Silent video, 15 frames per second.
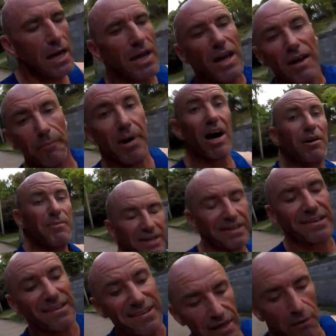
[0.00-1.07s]
apartments and
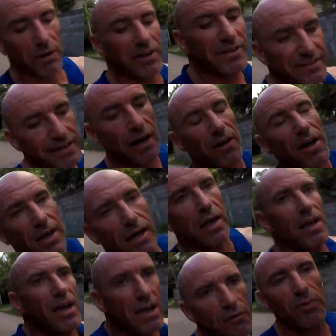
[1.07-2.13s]
so on. So
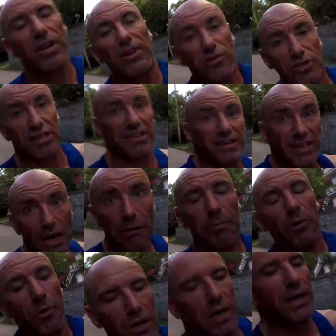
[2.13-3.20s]
whether you're just a couple
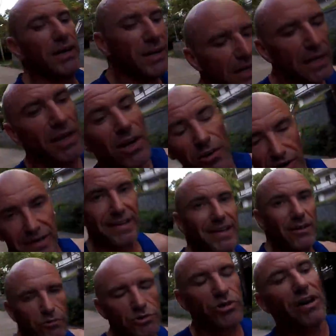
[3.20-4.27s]
or a single
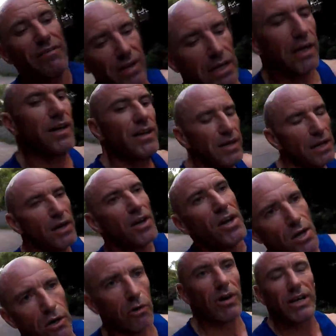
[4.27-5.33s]
traveller
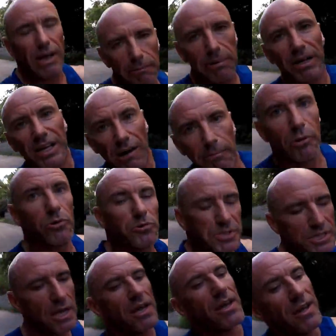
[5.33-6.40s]
or a couple of couples
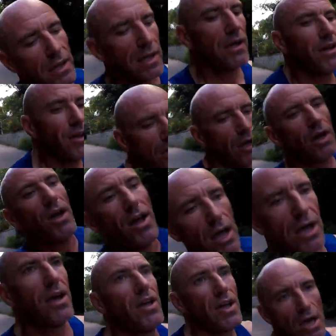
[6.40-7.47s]

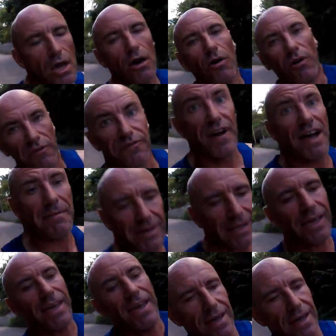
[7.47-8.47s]
or a family